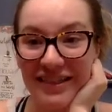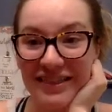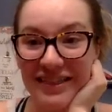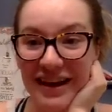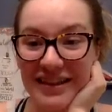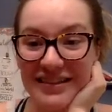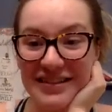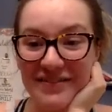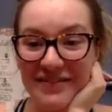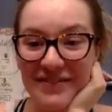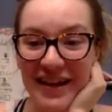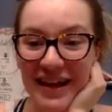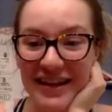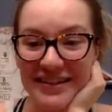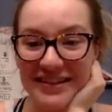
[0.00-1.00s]
That's
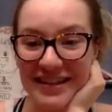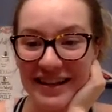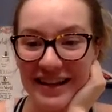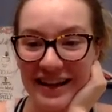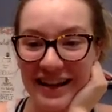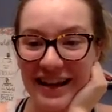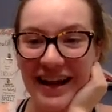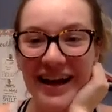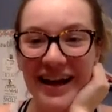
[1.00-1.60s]
amazing.